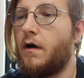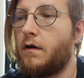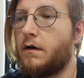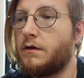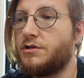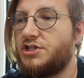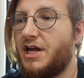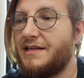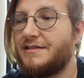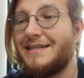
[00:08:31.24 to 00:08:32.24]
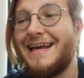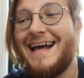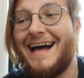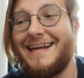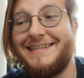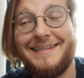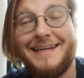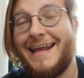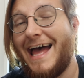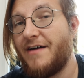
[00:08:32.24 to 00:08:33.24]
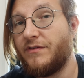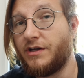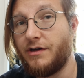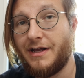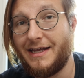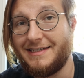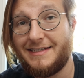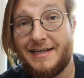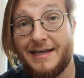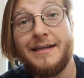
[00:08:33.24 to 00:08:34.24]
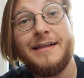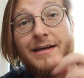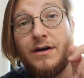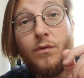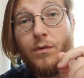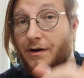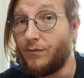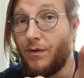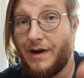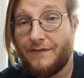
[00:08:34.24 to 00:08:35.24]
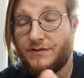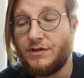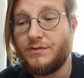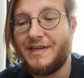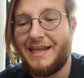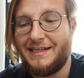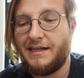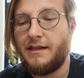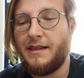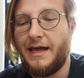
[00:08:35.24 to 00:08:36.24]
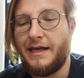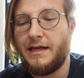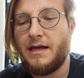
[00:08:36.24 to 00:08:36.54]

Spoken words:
our chest, I did have a good idea where I won't have to use any clay.